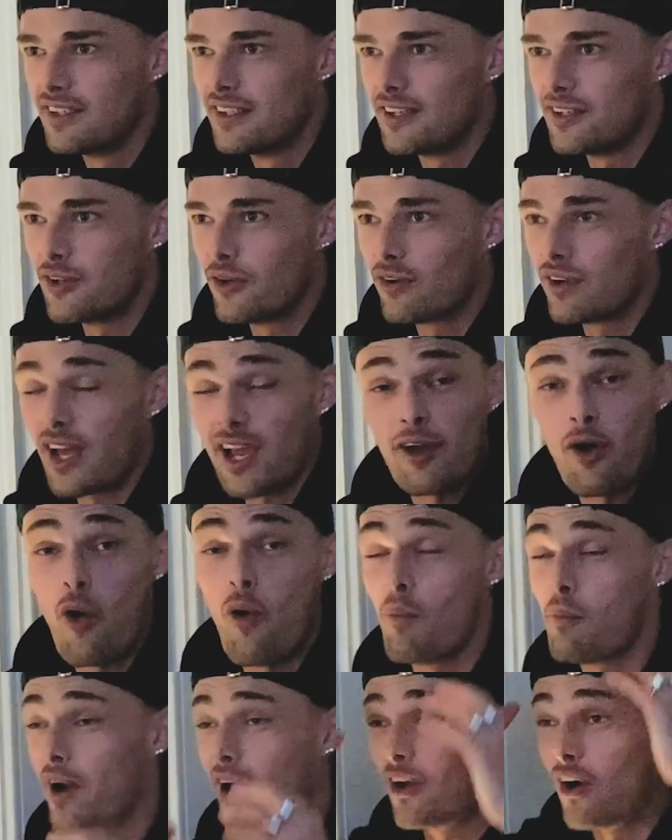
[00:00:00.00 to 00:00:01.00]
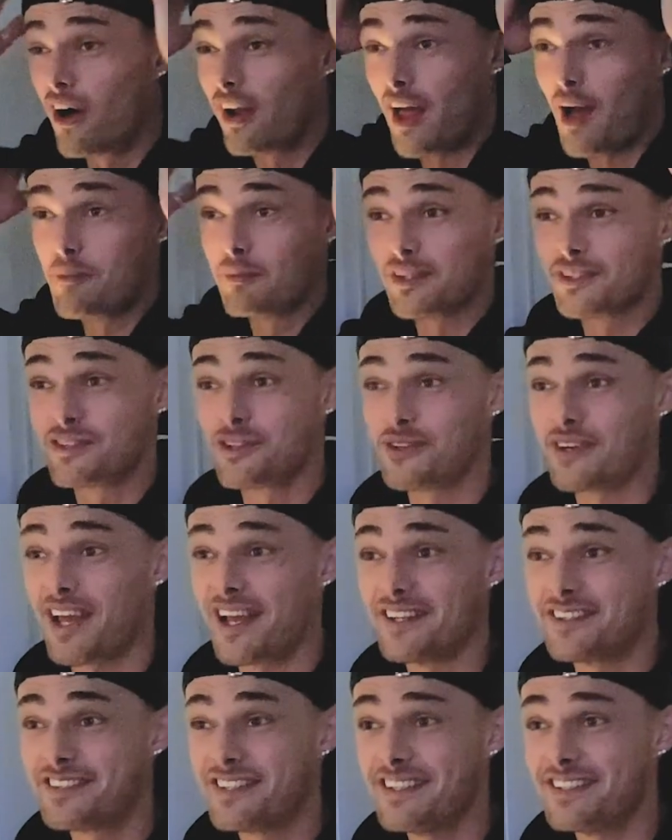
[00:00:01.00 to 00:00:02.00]
You're like, oh my god, I'm gonna turn
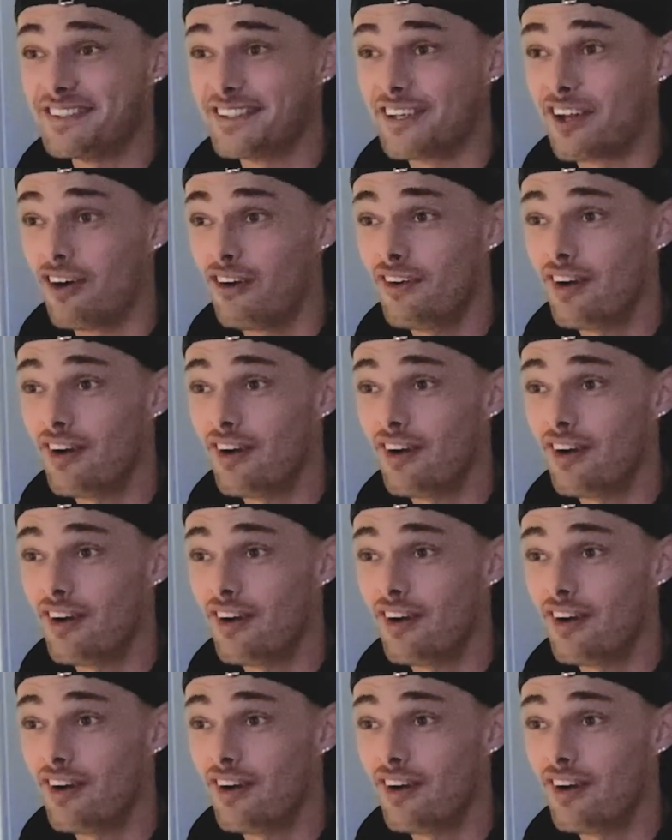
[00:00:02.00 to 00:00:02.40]
18. You know,